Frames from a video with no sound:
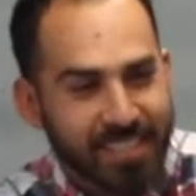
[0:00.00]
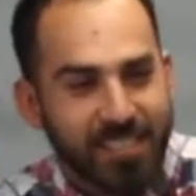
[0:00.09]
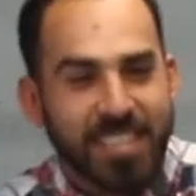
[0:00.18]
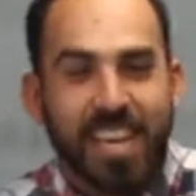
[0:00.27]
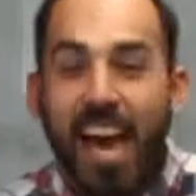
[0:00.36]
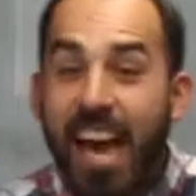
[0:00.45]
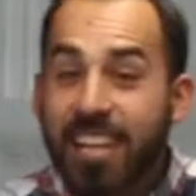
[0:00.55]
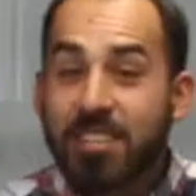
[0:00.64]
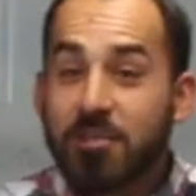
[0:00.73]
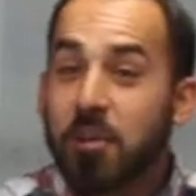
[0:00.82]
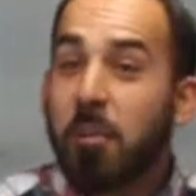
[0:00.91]
It was the
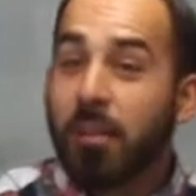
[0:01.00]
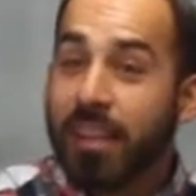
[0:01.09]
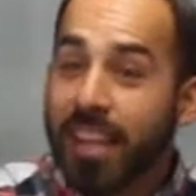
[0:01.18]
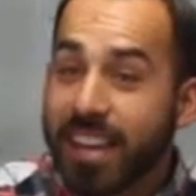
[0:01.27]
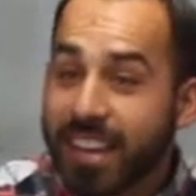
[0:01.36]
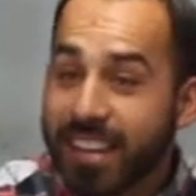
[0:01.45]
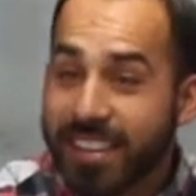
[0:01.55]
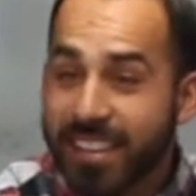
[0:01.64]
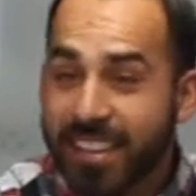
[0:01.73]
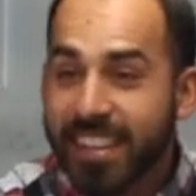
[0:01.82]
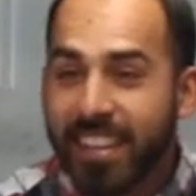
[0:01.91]
actual blood
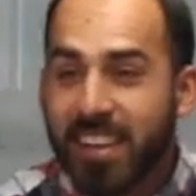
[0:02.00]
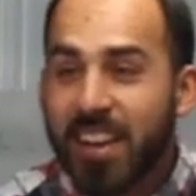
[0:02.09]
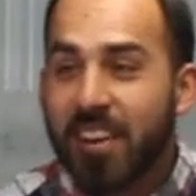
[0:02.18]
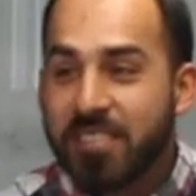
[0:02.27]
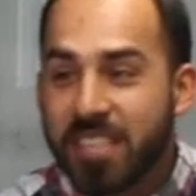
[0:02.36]
of